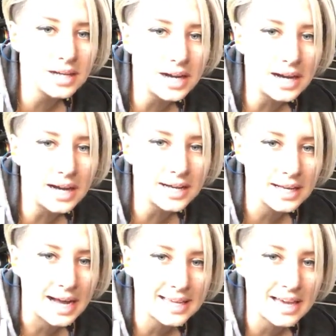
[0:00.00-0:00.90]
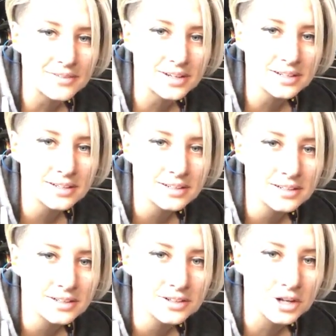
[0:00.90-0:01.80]
Hi Kevin.
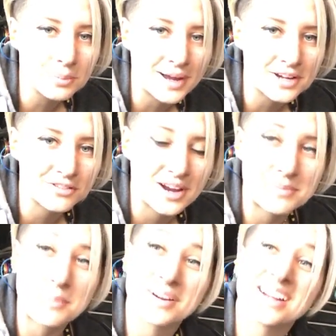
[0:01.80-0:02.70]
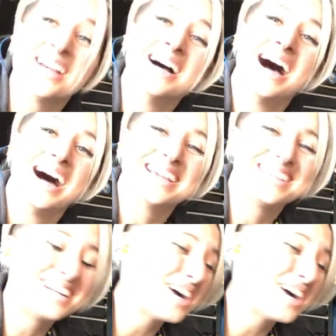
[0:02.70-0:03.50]
Go by your frame number. You